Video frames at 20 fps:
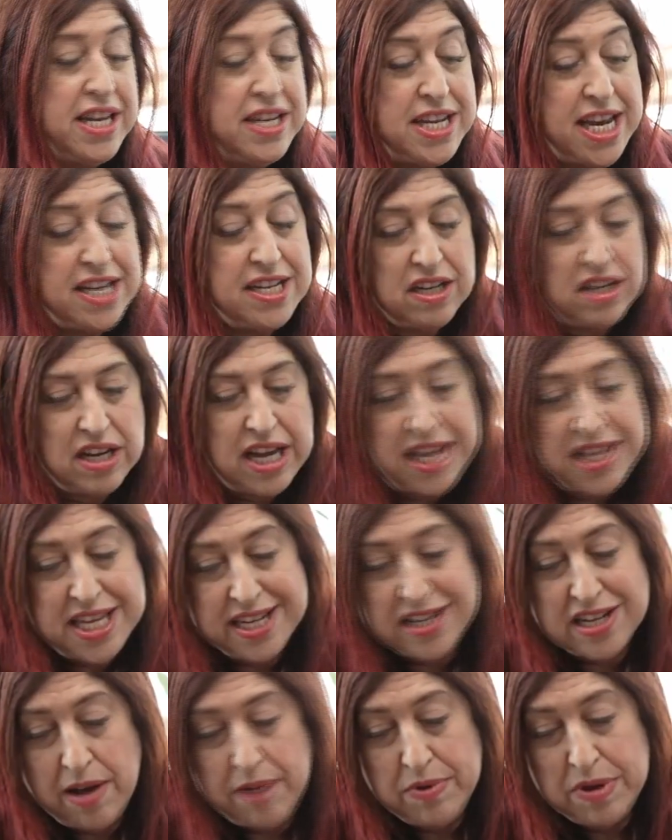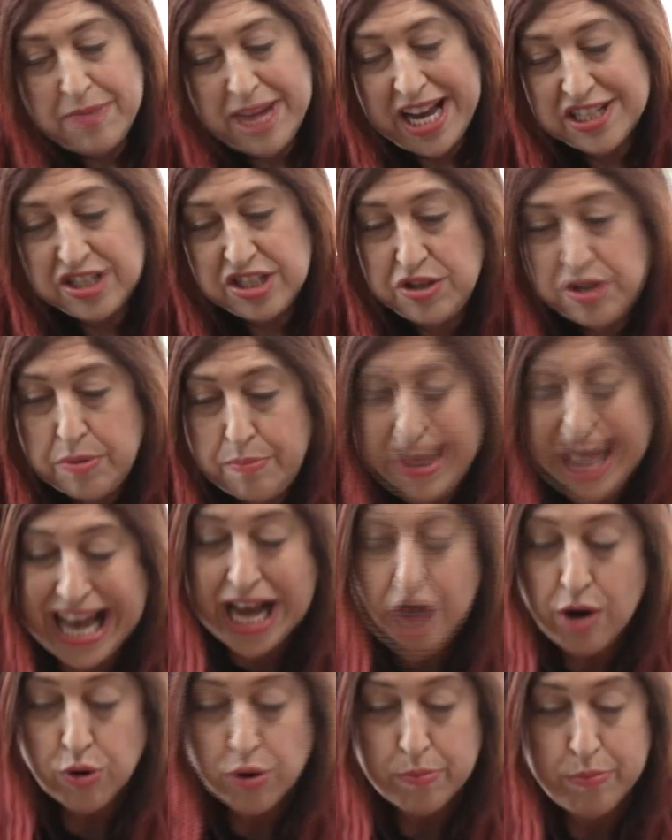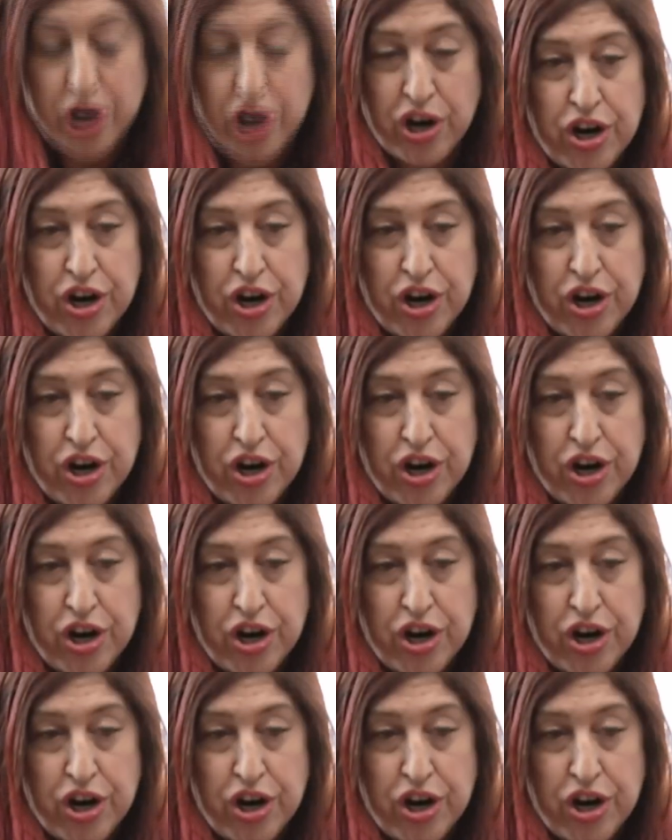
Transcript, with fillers: And then, and then coming back to the power